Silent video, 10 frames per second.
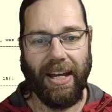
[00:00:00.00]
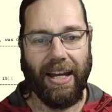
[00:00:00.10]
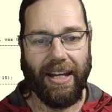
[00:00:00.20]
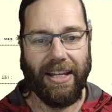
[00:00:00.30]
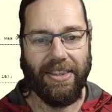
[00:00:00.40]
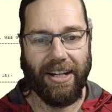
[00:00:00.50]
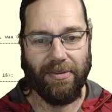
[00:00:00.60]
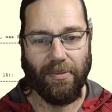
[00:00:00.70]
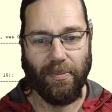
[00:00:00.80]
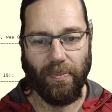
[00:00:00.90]
in that
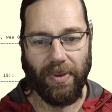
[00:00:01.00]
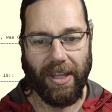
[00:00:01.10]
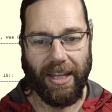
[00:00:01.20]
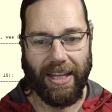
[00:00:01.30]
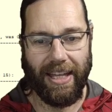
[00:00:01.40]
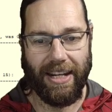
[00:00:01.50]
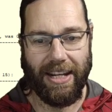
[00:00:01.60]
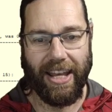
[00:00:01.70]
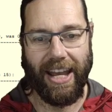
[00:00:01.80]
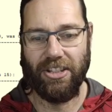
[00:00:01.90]
it
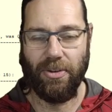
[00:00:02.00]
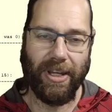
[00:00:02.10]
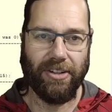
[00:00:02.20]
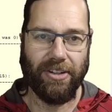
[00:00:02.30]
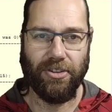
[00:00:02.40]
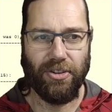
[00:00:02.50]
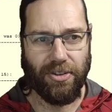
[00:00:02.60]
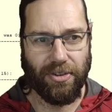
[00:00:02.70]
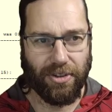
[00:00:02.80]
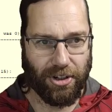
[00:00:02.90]
indicates that we can
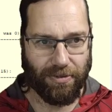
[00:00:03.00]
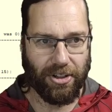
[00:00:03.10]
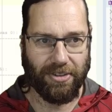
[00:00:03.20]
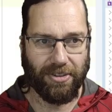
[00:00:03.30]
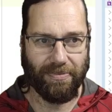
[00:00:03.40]
shift units.